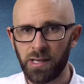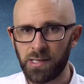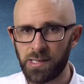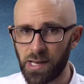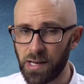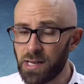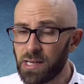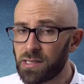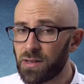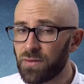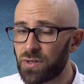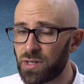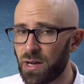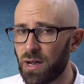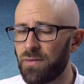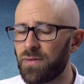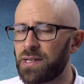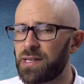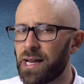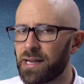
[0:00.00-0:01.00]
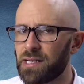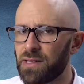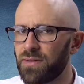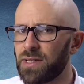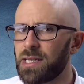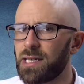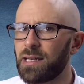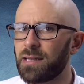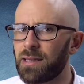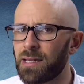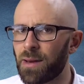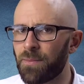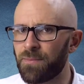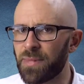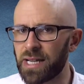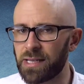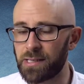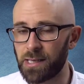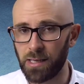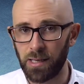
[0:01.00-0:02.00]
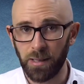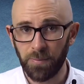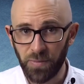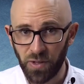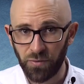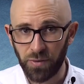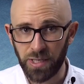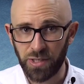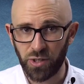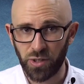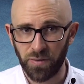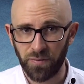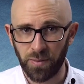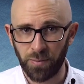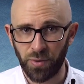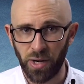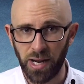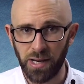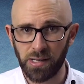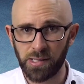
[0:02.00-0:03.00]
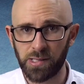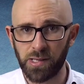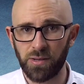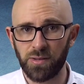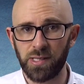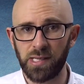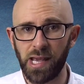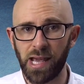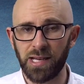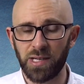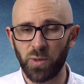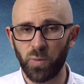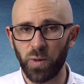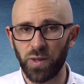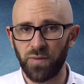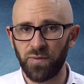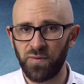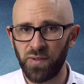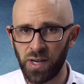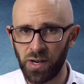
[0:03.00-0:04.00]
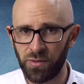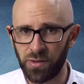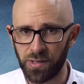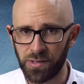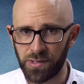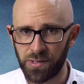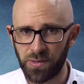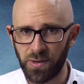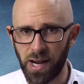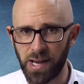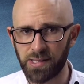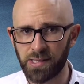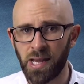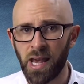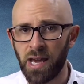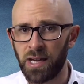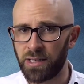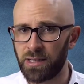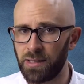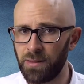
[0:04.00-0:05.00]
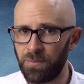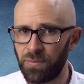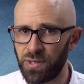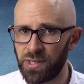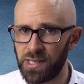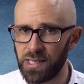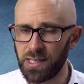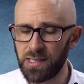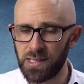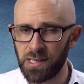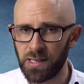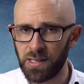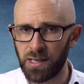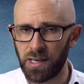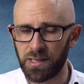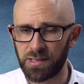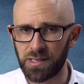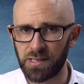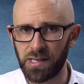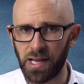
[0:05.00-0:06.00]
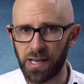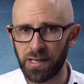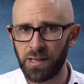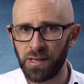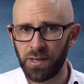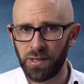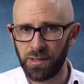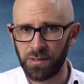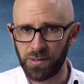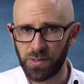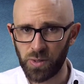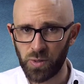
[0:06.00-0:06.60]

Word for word: Studies have shown that activity in the amygdala, the region of the brain associated with fear and stress, can predict heart attack and